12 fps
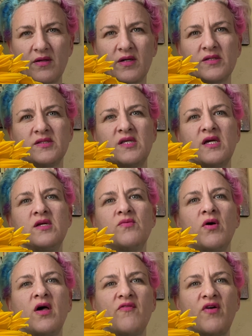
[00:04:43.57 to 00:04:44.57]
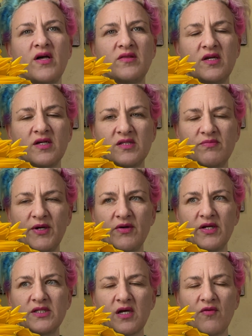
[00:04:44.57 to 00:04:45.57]
because then you will have had the
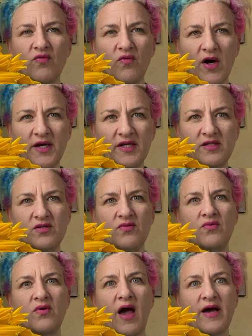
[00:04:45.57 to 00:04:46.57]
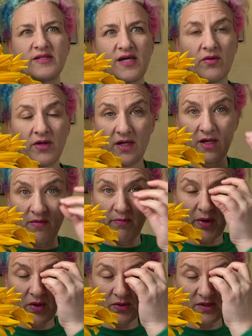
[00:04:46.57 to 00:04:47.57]
experience of wanting to act out an
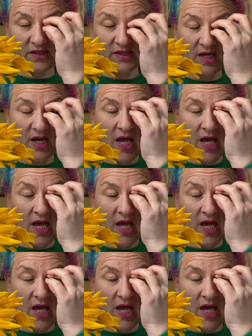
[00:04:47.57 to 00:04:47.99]
impulse